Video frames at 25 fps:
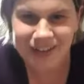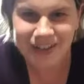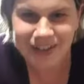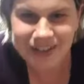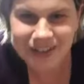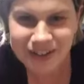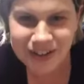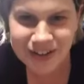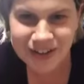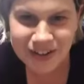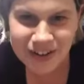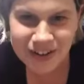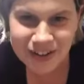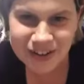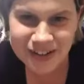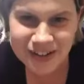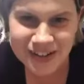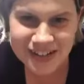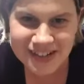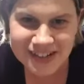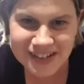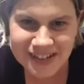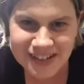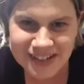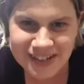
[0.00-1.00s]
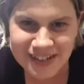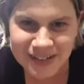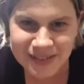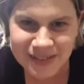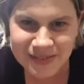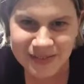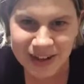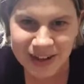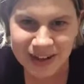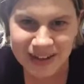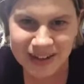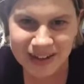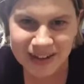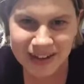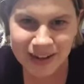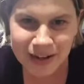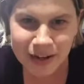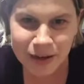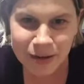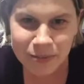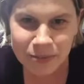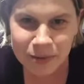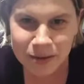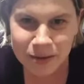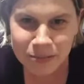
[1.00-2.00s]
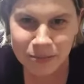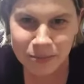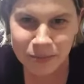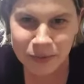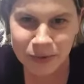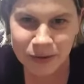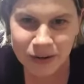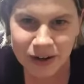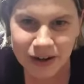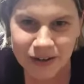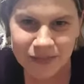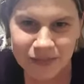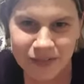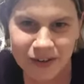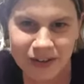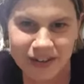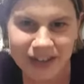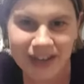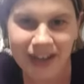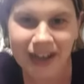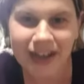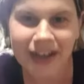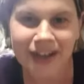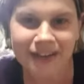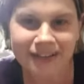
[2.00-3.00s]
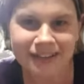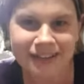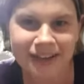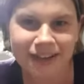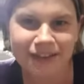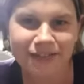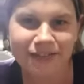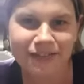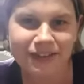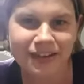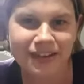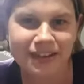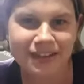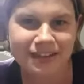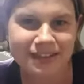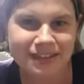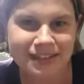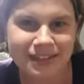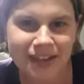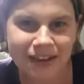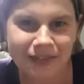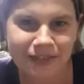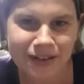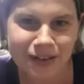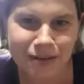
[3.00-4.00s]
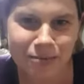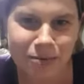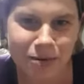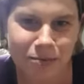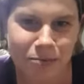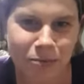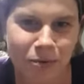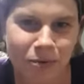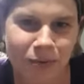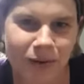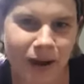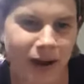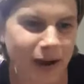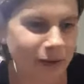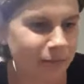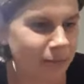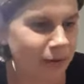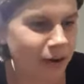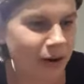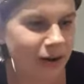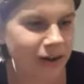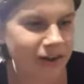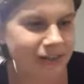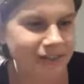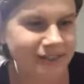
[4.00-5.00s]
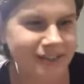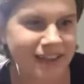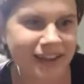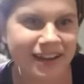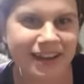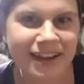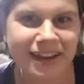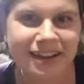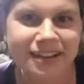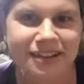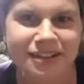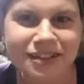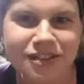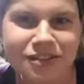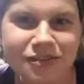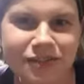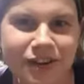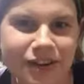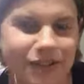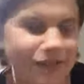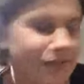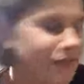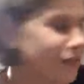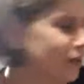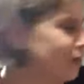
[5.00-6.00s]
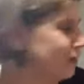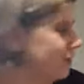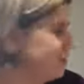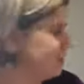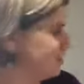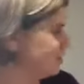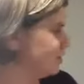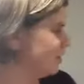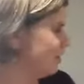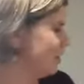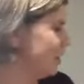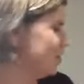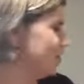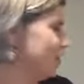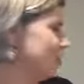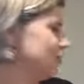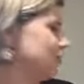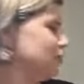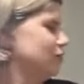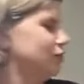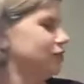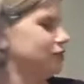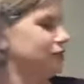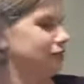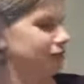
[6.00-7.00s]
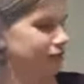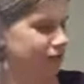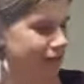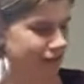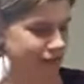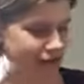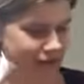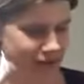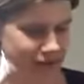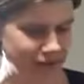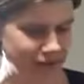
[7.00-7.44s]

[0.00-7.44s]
Donut cushions is a good way. A bit more effort. Yeah, it's definitely a bit more way, but again, it's great fun. So I've got a donut here.